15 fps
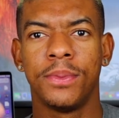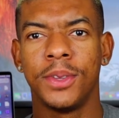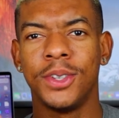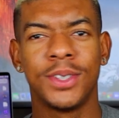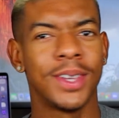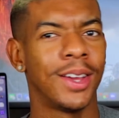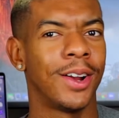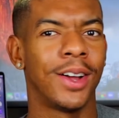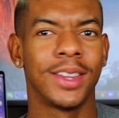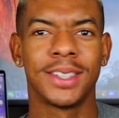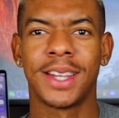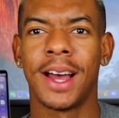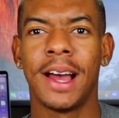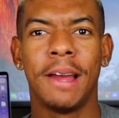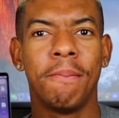You see it all the
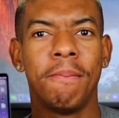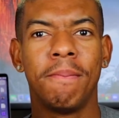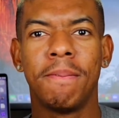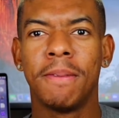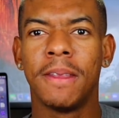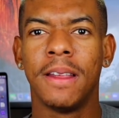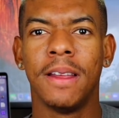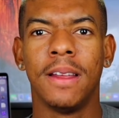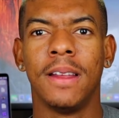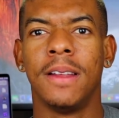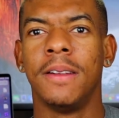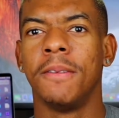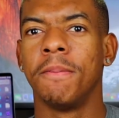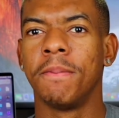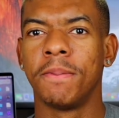time.
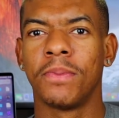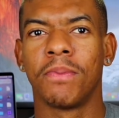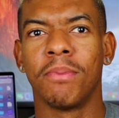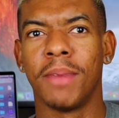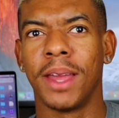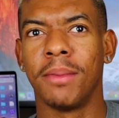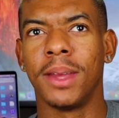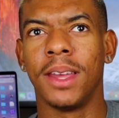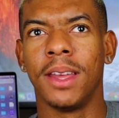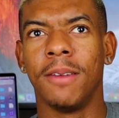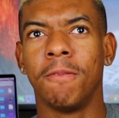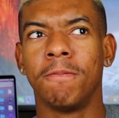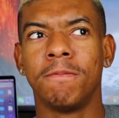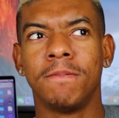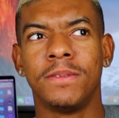
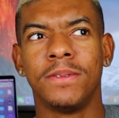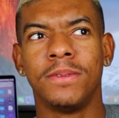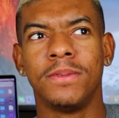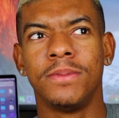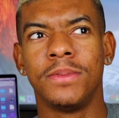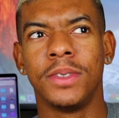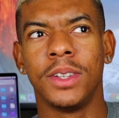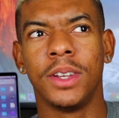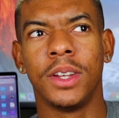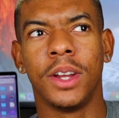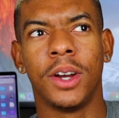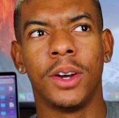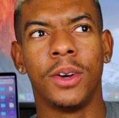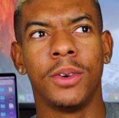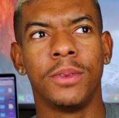Maybe, you
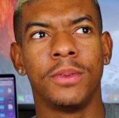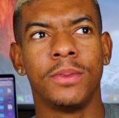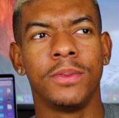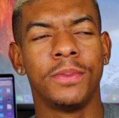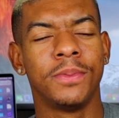know,